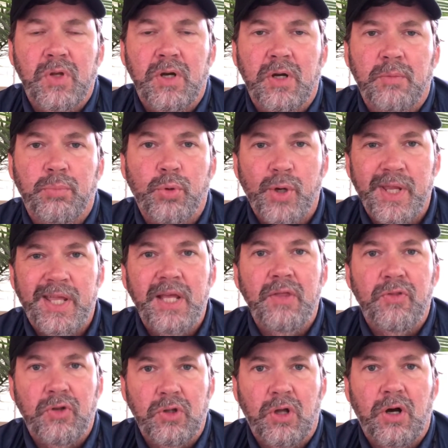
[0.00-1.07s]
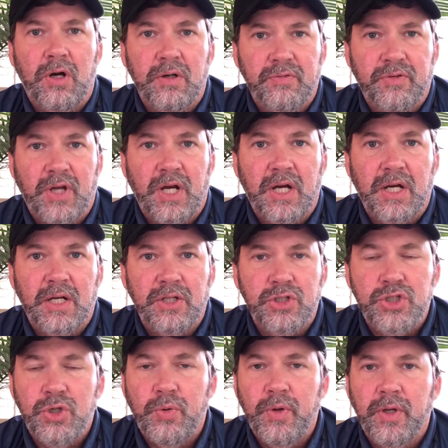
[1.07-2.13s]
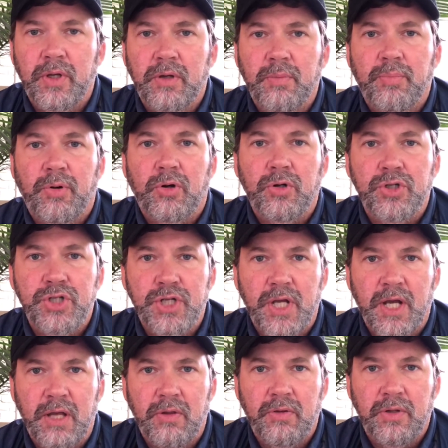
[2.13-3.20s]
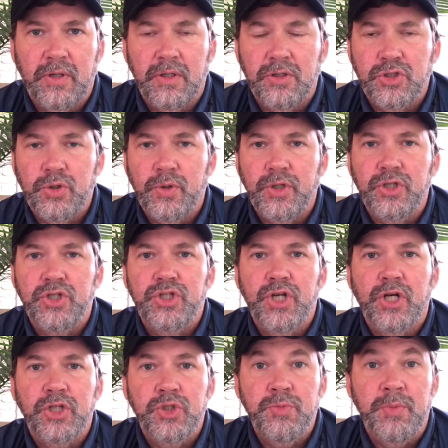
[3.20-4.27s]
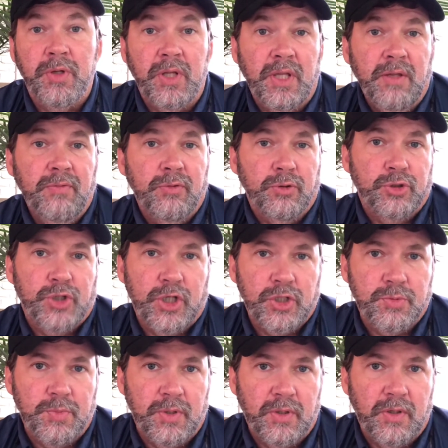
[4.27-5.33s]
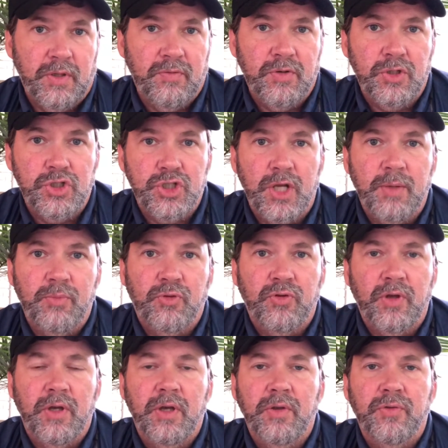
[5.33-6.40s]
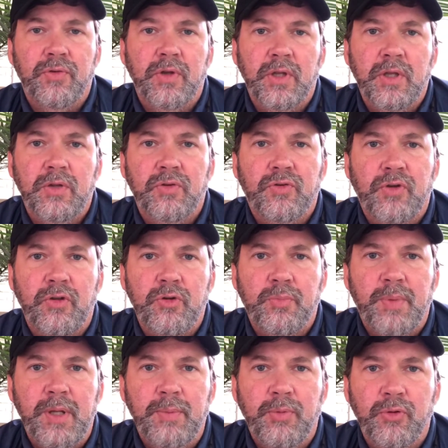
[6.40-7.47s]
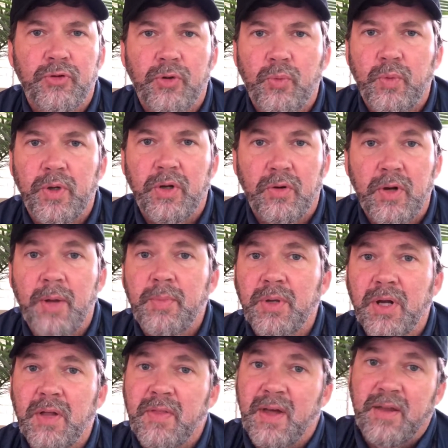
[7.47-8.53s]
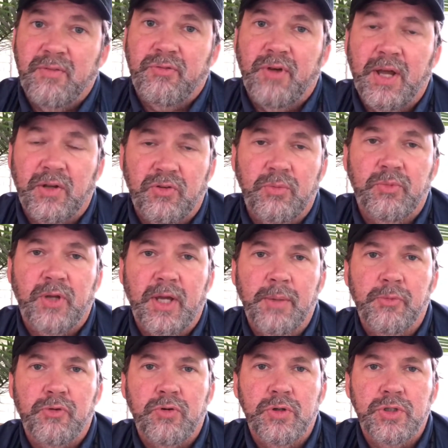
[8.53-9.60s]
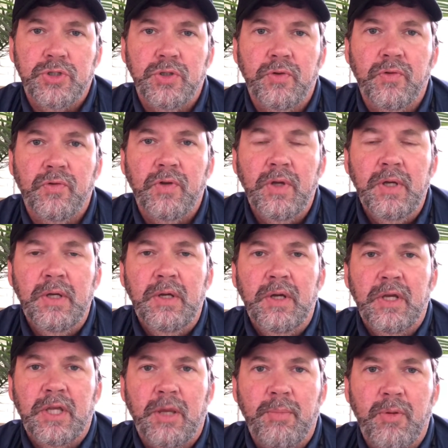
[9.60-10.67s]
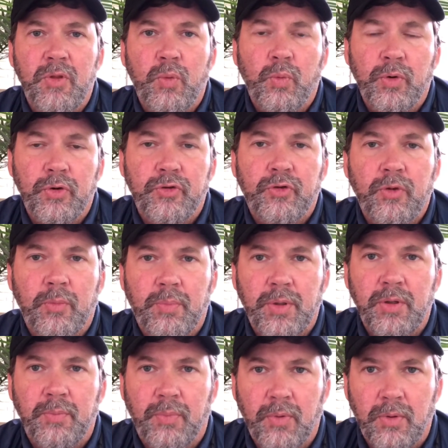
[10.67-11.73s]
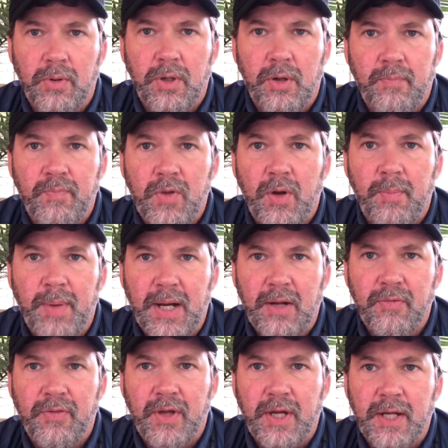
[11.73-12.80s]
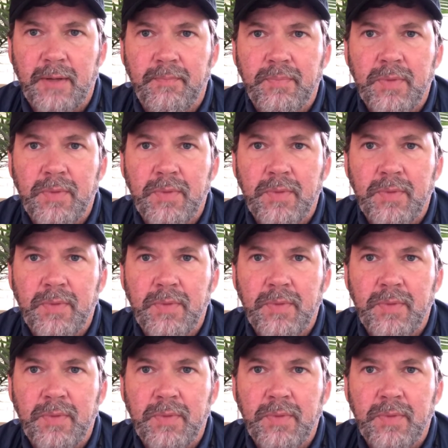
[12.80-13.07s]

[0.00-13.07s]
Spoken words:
breaking the law of God, showing partiality, showing judgment, evil judgment, even, James says, against other people. So we are not beyond that. In fact, sometimes Christians can be the worst people about that.